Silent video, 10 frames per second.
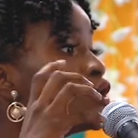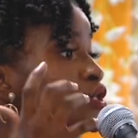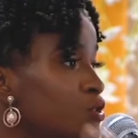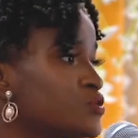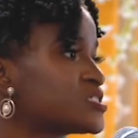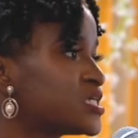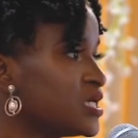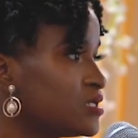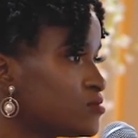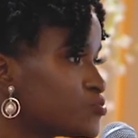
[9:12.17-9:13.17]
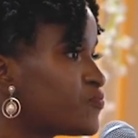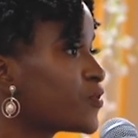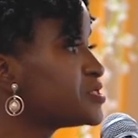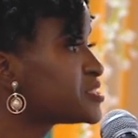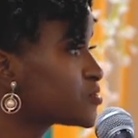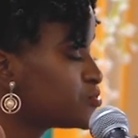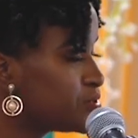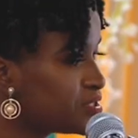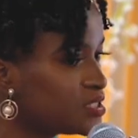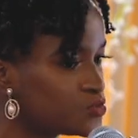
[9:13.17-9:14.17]
your skills before you decide to
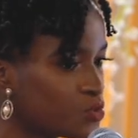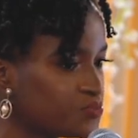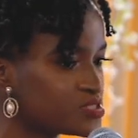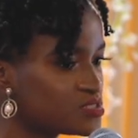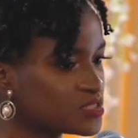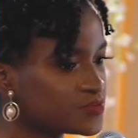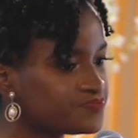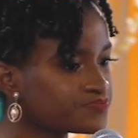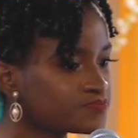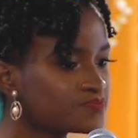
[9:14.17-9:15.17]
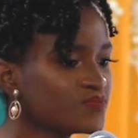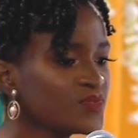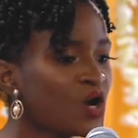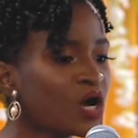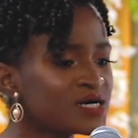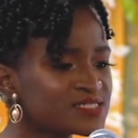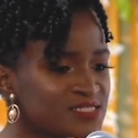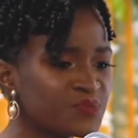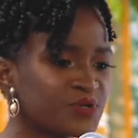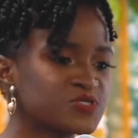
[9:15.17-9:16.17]
turn it into a business.
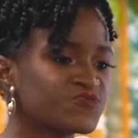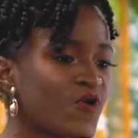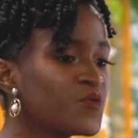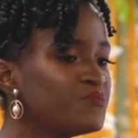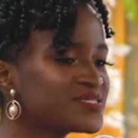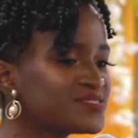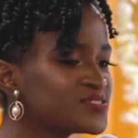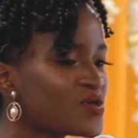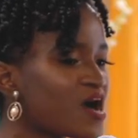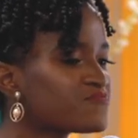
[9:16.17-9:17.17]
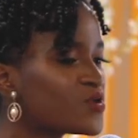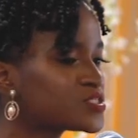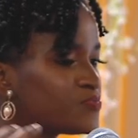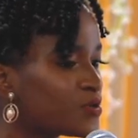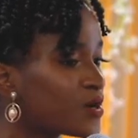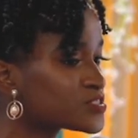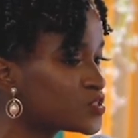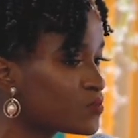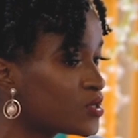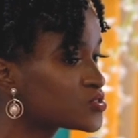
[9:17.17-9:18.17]
Customers. For a business, you have multiple
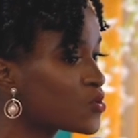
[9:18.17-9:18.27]
customers or